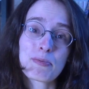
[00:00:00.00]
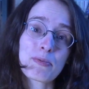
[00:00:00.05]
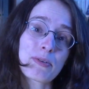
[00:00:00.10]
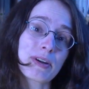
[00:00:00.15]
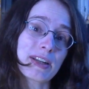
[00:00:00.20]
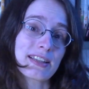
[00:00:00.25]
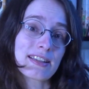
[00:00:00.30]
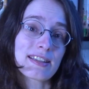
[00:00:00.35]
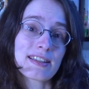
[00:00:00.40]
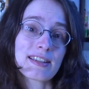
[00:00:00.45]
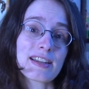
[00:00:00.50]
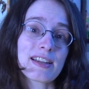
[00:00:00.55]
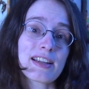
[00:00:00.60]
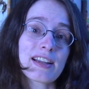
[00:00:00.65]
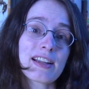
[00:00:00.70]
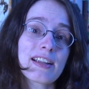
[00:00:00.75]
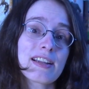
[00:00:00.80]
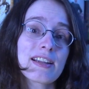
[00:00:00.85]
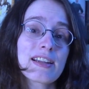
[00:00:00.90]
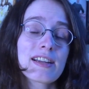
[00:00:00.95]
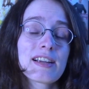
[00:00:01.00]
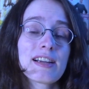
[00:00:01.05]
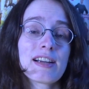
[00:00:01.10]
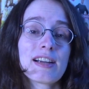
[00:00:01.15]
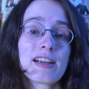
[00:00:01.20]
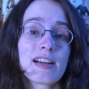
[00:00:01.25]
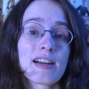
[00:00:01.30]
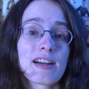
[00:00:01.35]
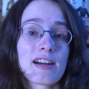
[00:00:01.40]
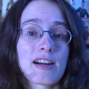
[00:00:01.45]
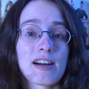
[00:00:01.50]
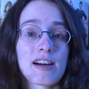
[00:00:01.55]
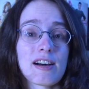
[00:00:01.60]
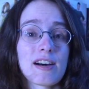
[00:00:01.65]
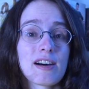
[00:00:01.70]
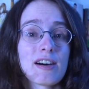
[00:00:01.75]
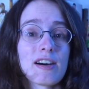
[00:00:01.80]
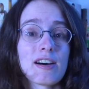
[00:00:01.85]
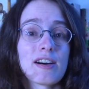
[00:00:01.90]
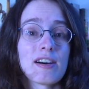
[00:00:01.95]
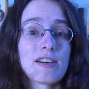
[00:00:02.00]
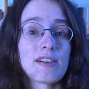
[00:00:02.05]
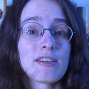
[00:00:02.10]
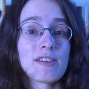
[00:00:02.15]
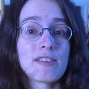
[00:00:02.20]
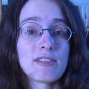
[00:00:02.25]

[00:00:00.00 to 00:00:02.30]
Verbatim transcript: printing, uh,